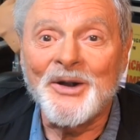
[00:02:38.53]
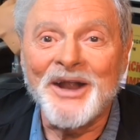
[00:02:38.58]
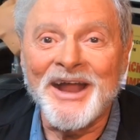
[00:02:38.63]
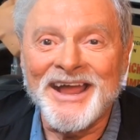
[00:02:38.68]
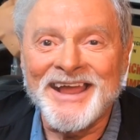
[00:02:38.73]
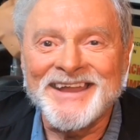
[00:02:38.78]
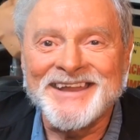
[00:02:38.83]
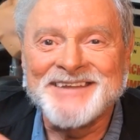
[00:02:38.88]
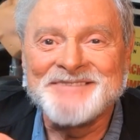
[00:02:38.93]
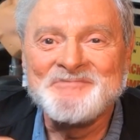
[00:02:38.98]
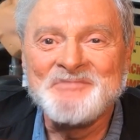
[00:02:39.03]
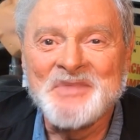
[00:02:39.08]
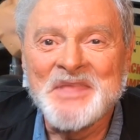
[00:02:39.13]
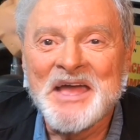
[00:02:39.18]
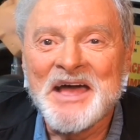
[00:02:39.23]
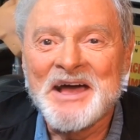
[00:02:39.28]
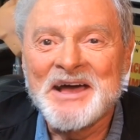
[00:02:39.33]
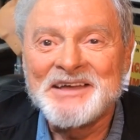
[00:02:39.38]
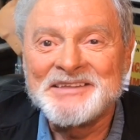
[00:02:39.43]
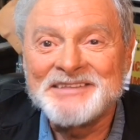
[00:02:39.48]
All right,
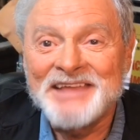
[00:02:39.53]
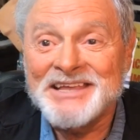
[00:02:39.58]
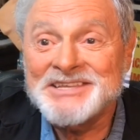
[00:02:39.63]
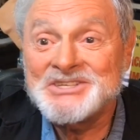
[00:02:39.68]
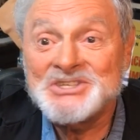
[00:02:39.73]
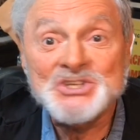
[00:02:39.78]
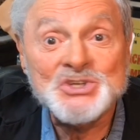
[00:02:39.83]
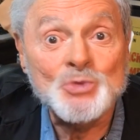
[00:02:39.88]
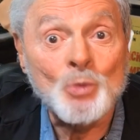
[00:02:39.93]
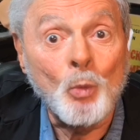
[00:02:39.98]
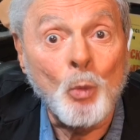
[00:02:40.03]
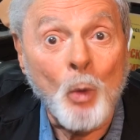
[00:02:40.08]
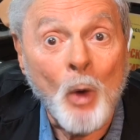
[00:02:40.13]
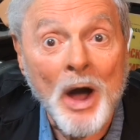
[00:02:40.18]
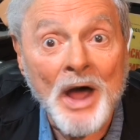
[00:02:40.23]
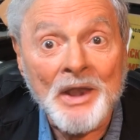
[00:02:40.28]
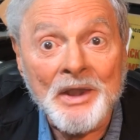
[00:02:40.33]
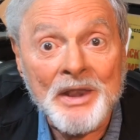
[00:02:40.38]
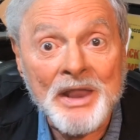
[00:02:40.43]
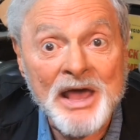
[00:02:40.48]
that's just
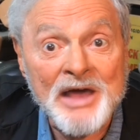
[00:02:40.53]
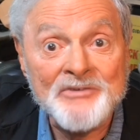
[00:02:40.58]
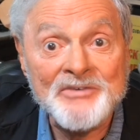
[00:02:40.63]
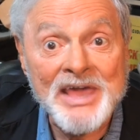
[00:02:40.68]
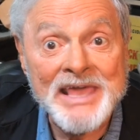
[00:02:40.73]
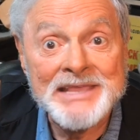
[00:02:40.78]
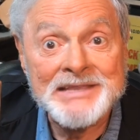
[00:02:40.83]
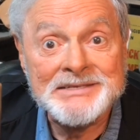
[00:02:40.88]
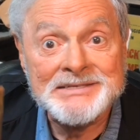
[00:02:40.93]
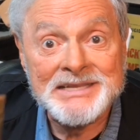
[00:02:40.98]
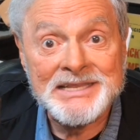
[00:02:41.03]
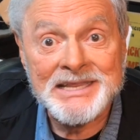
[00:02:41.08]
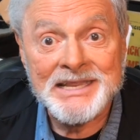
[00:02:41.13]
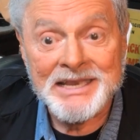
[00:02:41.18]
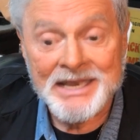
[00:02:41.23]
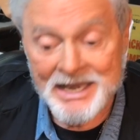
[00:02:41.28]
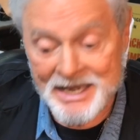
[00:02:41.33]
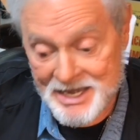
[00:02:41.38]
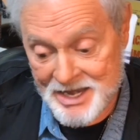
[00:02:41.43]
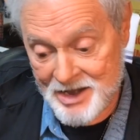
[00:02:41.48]
one of
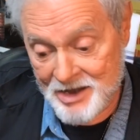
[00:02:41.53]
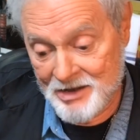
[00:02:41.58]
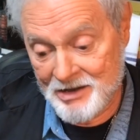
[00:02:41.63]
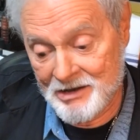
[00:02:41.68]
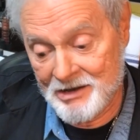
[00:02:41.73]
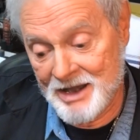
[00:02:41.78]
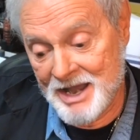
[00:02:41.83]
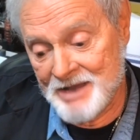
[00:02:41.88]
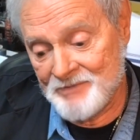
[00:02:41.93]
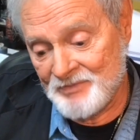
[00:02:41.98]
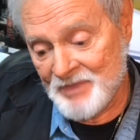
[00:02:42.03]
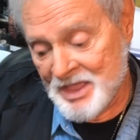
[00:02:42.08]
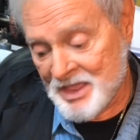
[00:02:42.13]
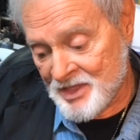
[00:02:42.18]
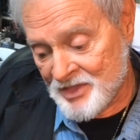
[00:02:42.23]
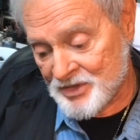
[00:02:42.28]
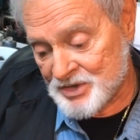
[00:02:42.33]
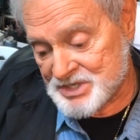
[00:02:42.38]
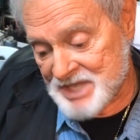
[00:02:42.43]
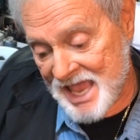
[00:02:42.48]
18 here, all right?
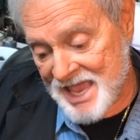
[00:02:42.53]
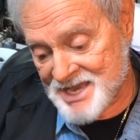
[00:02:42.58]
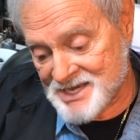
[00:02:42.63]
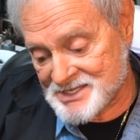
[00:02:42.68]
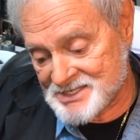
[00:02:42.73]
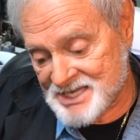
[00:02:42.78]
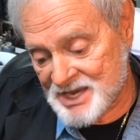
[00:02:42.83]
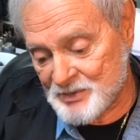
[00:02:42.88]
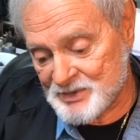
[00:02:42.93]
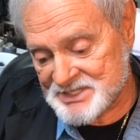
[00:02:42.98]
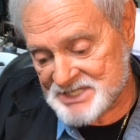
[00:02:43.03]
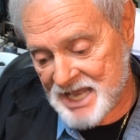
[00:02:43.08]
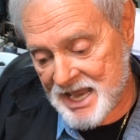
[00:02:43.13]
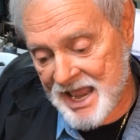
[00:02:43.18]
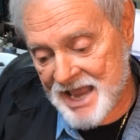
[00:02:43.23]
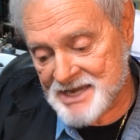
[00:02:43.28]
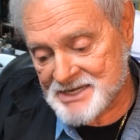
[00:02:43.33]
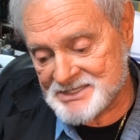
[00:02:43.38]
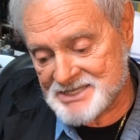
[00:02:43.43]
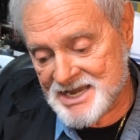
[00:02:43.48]
There's 18, we say
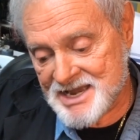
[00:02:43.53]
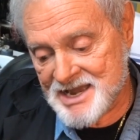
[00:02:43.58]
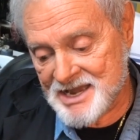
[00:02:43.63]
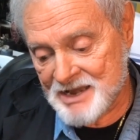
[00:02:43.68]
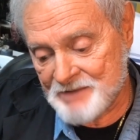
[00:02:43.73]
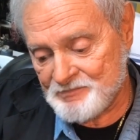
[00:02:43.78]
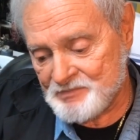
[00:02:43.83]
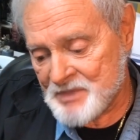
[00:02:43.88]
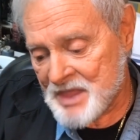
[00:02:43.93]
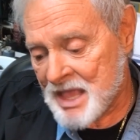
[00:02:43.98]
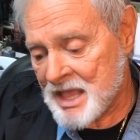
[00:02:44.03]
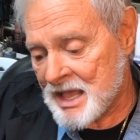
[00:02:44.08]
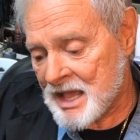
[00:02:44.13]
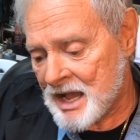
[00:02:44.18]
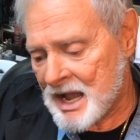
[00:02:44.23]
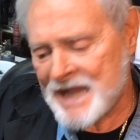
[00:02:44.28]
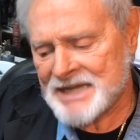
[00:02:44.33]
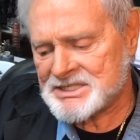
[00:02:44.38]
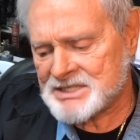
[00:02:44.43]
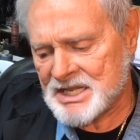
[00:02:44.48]
18,
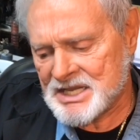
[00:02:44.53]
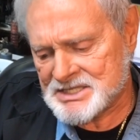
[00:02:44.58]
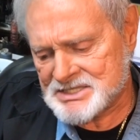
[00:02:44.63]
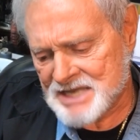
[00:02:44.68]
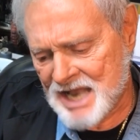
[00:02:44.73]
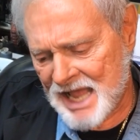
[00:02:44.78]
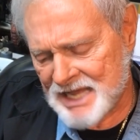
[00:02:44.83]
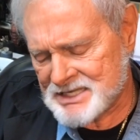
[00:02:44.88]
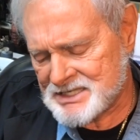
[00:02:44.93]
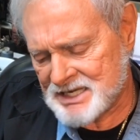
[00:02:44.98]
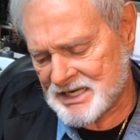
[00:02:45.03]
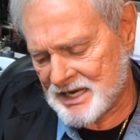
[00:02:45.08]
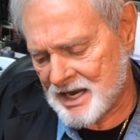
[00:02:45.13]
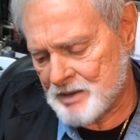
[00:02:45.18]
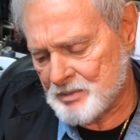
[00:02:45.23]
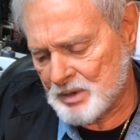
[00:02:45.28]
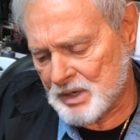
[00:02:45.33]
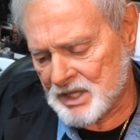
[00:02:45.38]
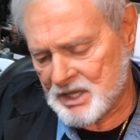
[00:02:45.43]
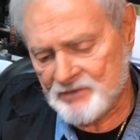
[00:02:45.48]
actually it's 19,
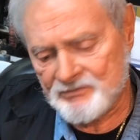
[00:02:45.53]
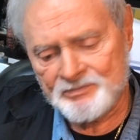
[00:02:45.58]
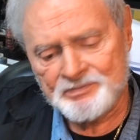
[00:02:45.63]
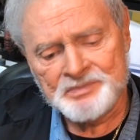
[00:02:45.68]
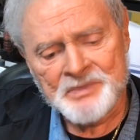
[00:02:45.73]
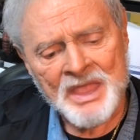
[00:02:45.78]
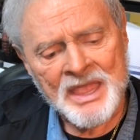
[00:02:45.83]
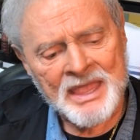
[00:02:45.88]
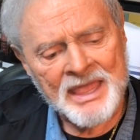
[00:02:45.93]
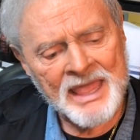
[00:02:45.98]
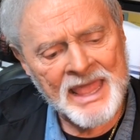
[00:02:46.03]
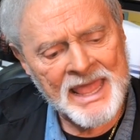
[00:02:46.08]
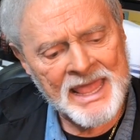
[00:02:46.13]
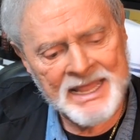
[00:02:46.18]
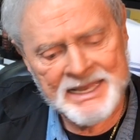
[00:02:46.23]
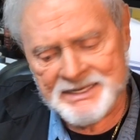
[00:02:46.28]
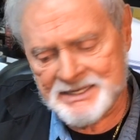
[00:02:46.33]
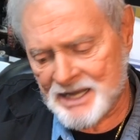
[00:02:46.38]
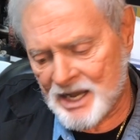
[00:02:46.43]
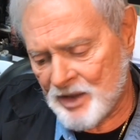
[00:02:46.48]
I believe
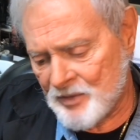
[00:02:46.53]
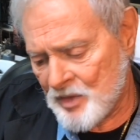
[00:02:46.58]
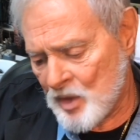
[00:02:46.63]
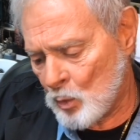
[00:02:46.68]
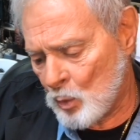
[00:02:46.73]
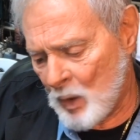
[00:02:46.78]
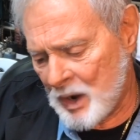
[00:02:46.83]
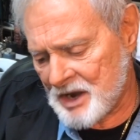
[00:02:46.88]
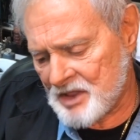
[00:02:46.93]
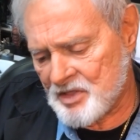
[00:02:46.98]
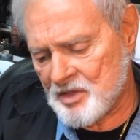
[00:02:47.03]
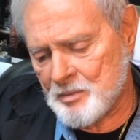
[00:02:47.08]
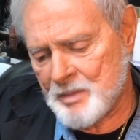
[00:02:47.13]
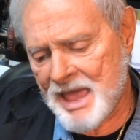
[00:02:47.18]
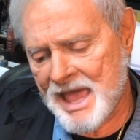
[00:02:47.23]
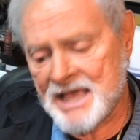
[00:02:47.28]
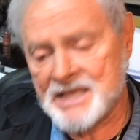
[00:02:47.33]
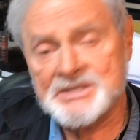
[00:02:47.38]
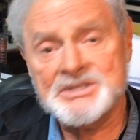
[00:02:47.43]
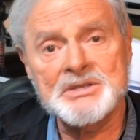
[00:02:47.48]
and uh, one of them
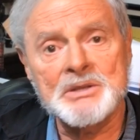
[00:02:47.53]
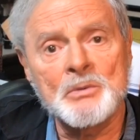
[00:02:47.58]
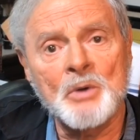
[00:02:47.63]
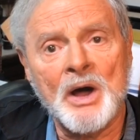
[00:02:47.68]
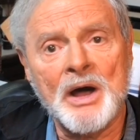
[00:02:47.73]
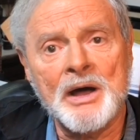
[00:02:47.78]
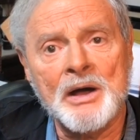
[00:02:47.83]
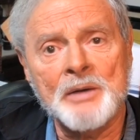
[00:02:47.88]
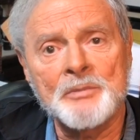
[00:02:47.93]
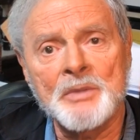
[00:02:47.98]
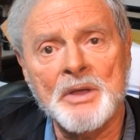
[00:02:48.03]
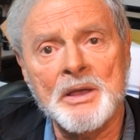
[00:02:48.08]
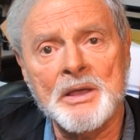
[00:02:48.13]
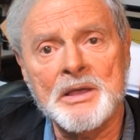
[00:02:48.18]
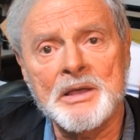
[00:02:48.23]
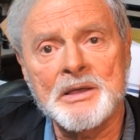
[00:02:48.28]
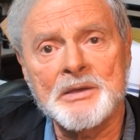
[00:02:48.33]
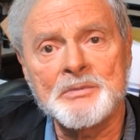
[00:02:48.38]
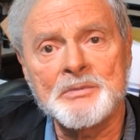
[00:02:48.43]
has uh, uh,